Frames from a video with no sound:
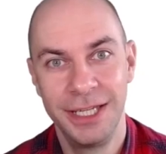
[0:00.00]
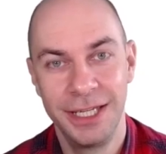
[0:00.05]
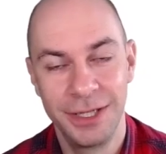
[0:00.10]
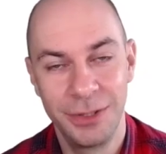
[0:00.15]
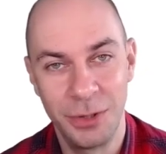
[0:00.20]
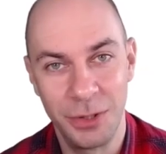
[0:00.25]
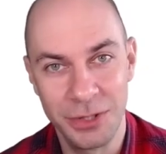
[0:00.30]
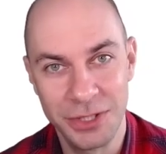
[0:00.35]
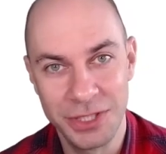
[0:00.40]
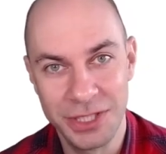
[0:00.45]

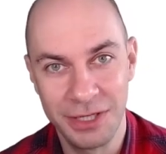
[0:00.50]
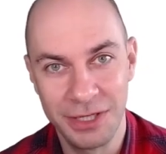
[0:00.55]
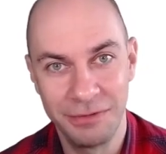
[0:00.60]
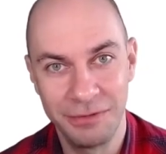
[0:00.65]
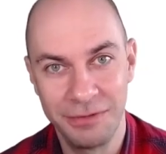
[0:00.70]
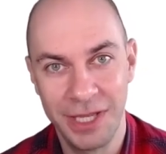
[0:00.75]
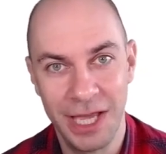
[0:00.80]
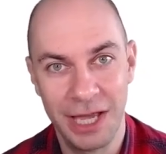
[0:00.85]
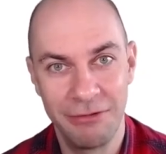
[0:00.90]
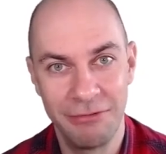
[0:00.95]
cost
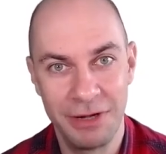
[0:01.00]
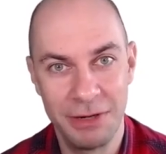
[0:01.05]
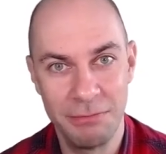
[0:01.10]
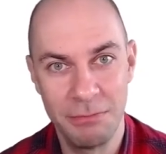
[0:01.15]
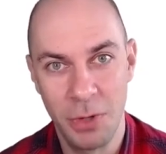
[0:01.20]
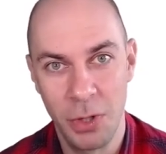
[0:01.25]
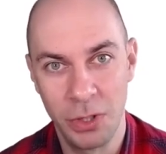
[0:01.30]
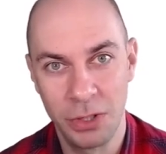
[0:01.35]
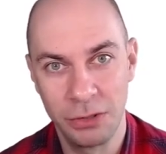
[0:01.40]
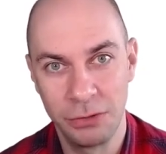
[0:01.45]
of carry
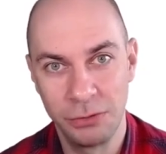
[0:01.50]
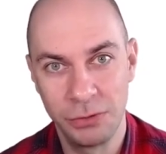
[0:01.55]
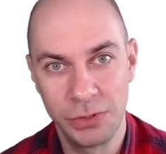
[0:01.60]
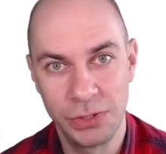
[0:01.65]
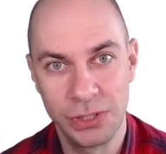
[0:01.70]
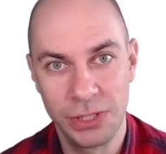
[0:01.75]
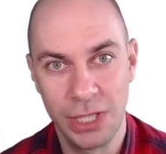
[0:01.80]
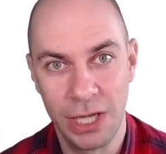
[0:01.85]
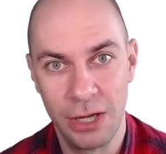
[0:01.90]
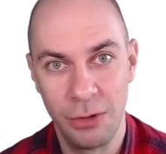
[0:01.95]
model.
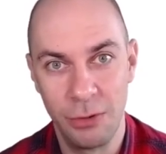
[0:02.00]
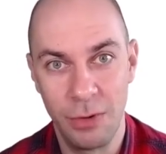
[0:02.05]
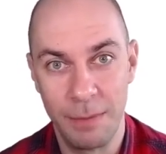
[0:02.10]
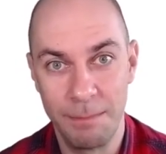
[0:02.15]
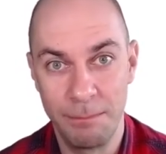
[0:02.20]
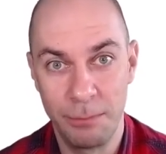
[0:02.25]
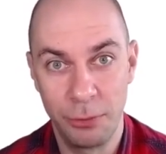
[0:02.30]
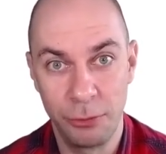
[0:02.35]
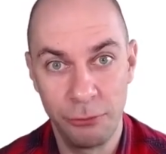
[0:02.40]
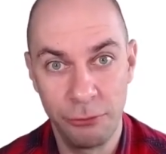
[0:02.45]
So a
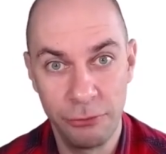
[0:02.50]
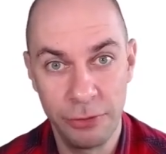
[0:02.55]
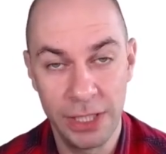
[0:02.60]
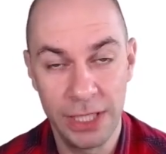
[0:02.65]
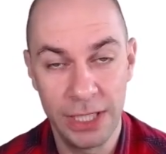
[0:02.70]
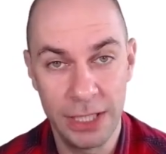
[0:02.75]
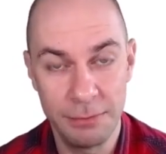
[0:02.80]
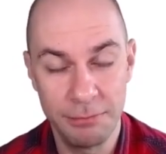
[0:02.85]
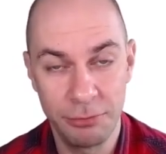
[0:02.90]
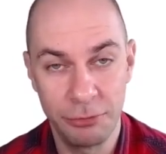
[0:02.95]

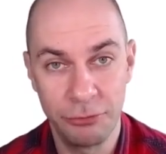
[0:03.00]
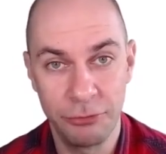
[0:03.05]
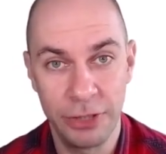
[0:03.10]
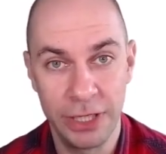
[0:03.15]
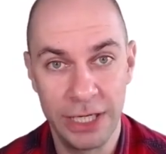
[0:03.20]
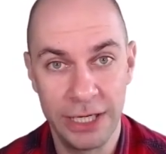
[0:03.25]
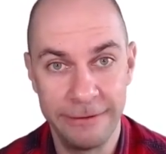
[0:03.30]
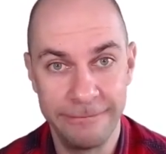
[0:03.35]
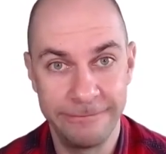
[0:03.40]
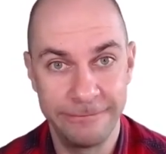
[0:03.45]

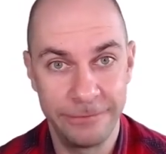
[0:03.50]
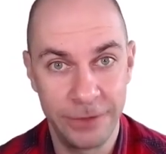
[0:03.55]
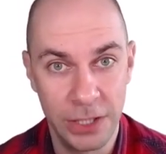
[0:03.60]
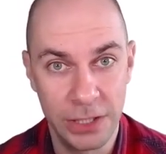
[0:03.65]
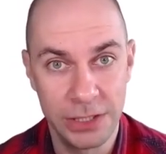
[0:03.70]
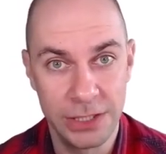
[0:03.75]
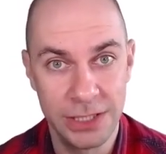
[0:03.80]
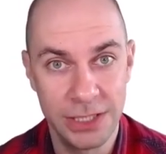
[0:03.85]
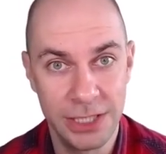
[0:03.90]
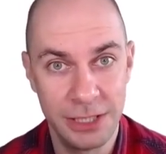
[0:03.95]
pretty
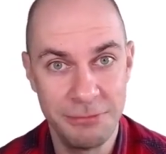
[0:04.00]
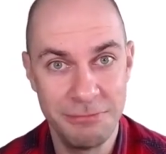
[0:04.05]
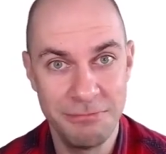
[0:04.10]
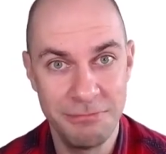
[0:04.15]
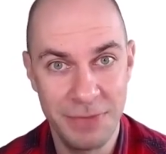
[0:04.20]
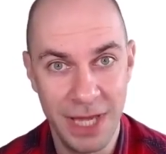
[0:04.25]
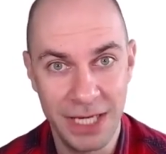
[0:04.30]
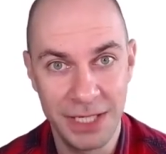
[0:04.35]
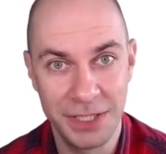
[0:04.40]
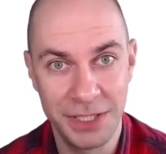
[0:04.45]

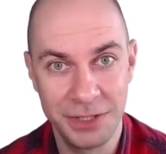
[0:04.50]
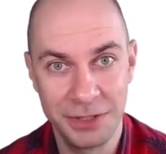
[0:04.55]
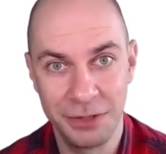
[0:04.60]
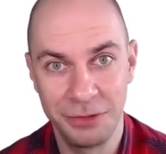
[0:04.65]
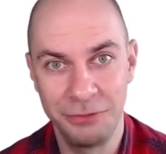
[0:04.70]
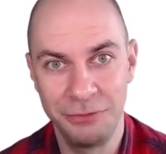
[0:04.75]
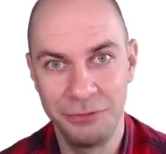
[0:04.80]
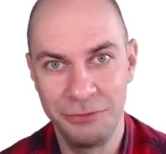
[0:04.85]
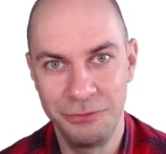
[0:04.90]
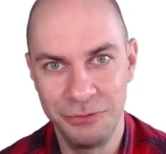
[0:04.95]

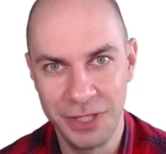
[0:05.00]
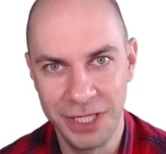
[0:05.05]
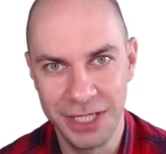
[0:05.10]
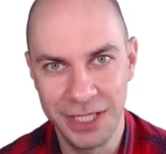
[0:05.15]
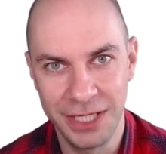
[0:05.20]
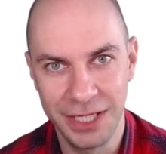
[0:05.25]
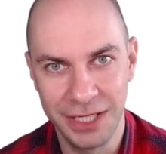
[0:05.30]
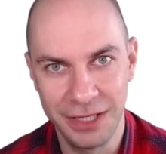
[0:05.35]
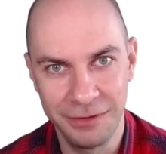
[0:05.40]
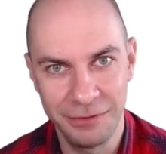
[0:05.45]
fundamental
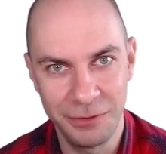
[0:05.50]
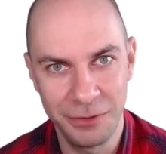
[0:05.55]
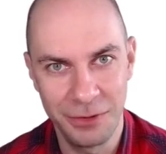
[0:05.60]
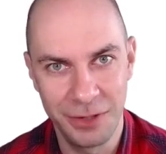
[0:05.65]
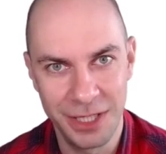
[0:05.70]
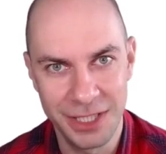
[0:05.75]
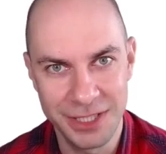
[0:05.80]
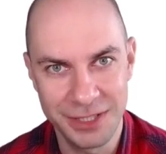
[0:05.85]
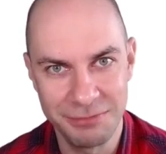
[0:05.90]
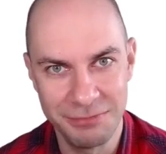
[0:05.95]
reading, if you
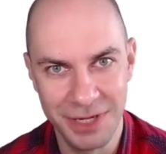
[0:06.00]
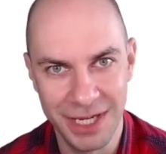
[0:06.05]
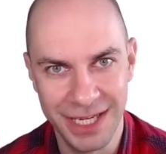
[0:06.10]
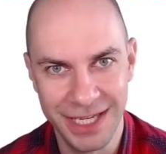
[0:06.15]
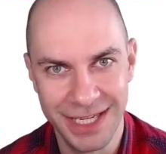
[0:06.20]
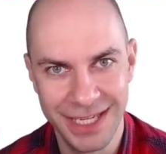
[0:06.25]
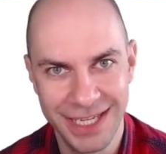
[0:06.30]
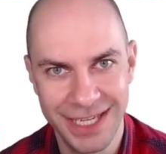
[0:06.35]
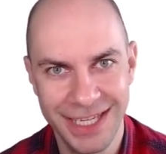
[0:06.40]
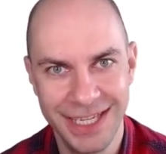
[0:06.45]
ask me.